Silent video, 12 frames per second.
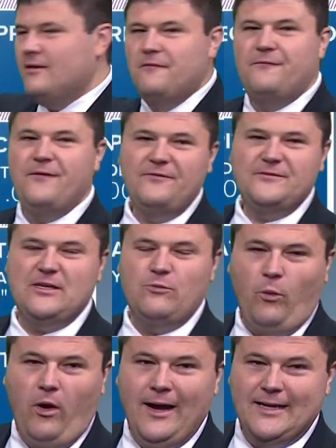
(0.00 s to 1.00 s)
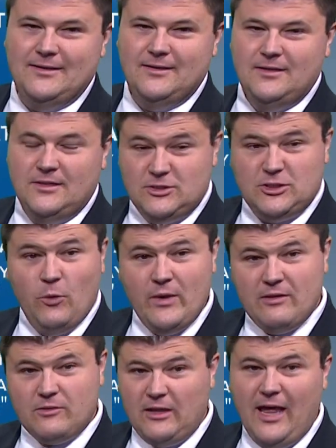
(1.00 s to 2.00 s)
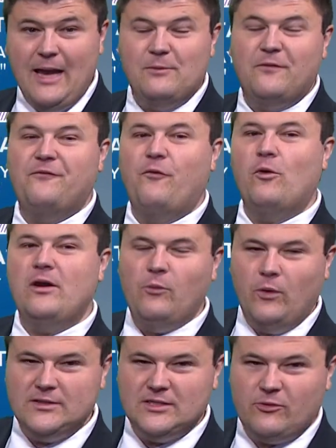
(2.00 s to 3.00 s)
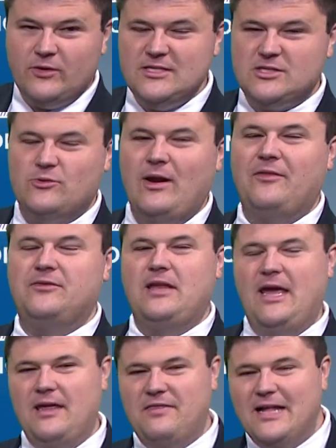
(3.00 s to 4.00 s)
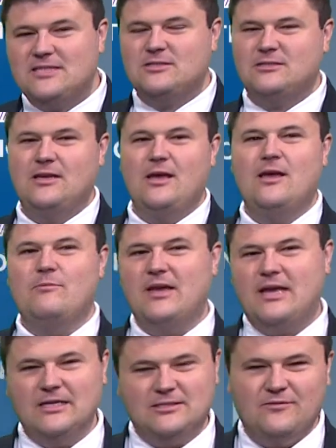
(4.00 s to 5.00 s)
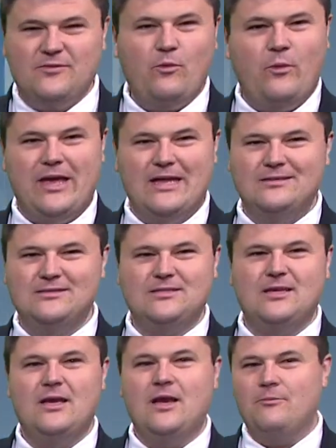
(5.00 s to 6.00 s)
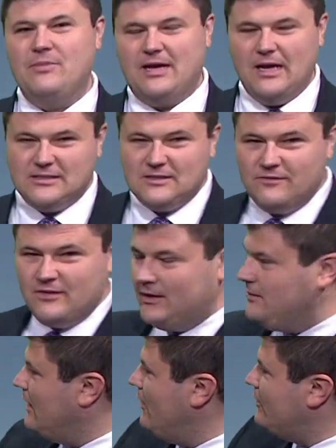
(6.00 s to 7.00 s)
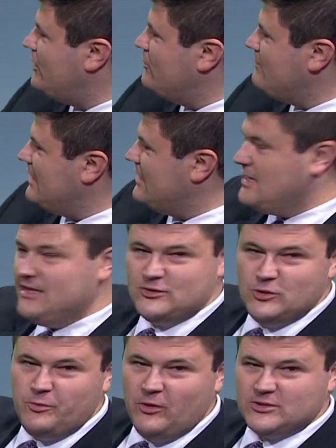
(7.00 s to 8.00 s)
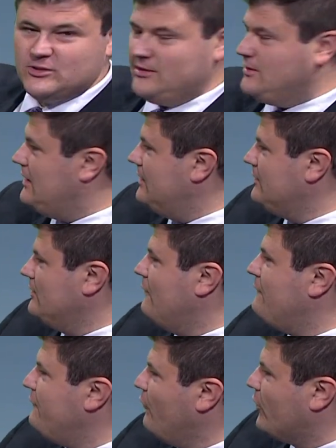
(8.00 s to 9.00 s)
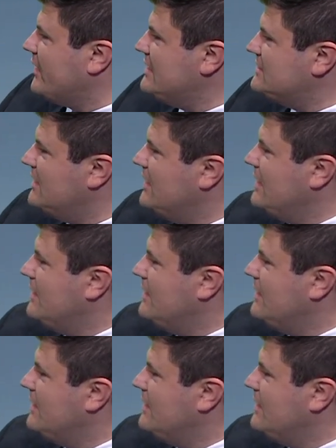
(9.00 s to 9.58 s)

51. So we climbed 41 degrees throughout the day. That's because of the winds, because of the low humidity, dew points are the uh, low 40s,